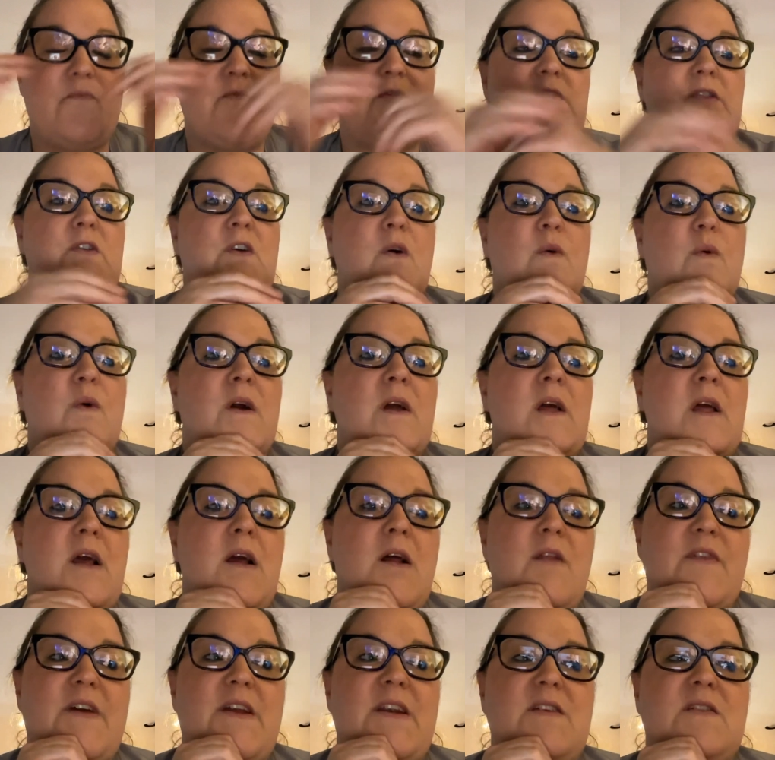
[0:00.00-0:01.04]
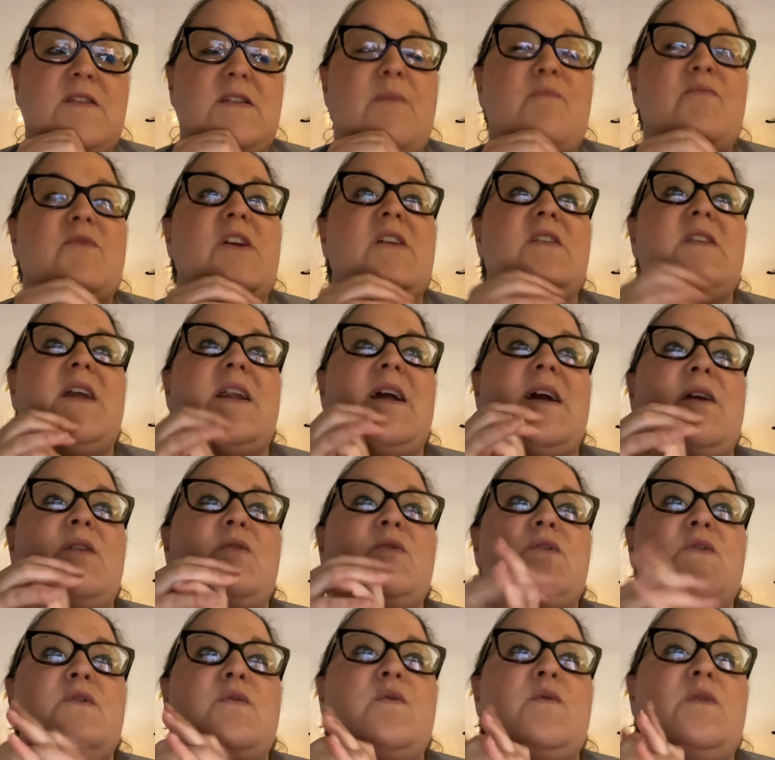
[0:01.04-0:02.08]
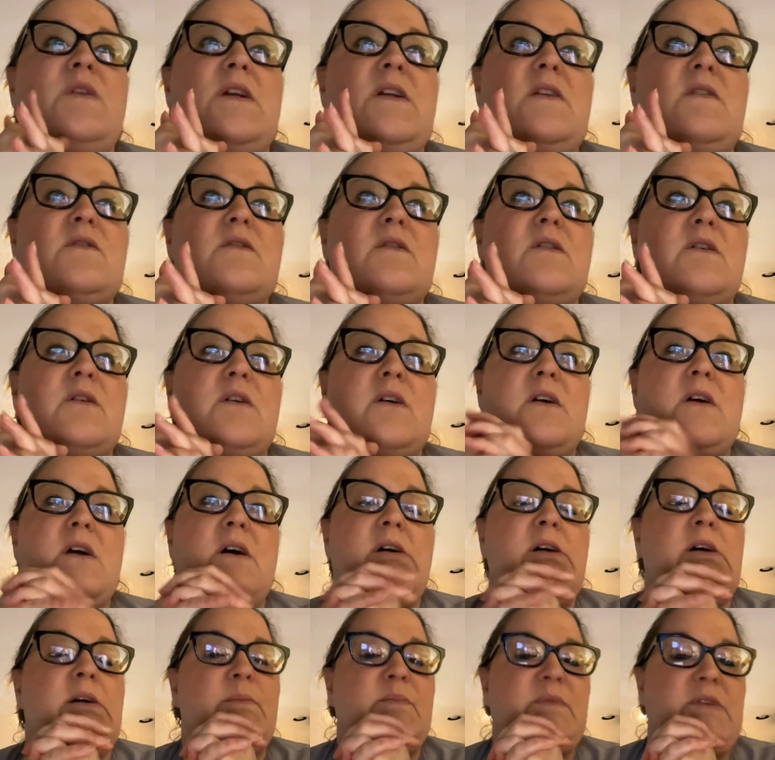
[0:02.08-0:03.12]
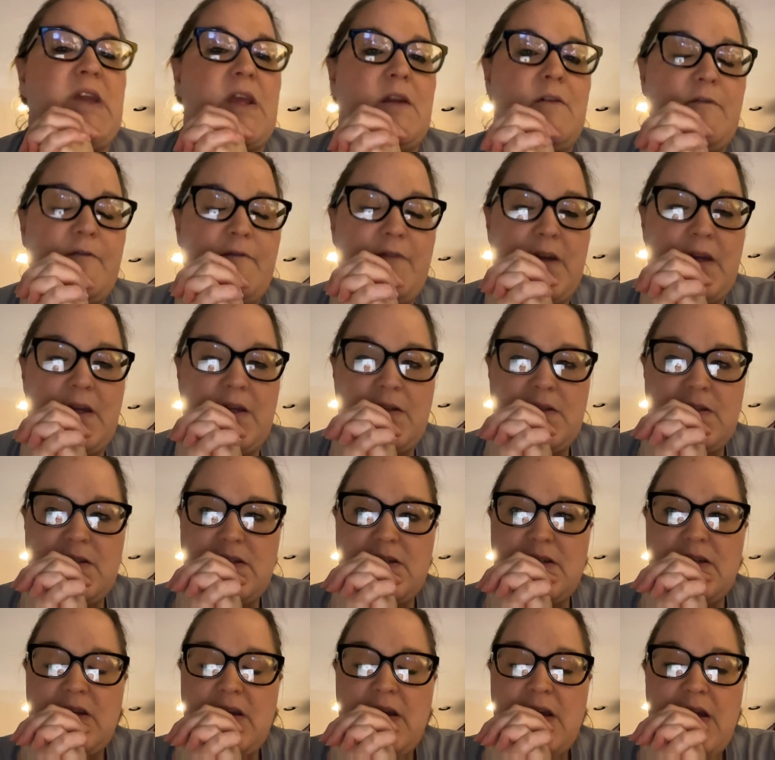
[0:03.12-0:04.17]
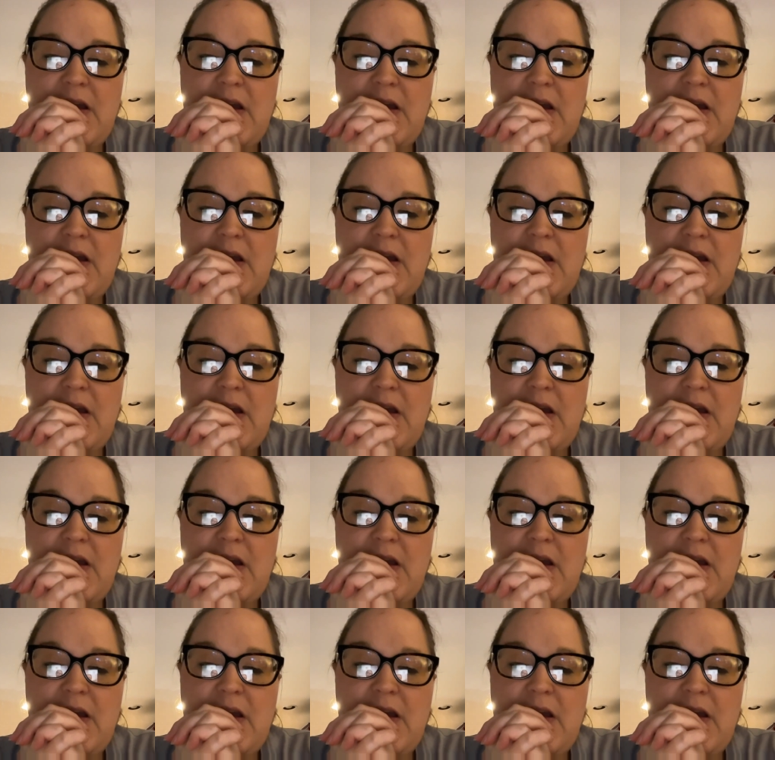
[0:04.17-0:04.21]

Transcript: So that is something that I do need to get fixed,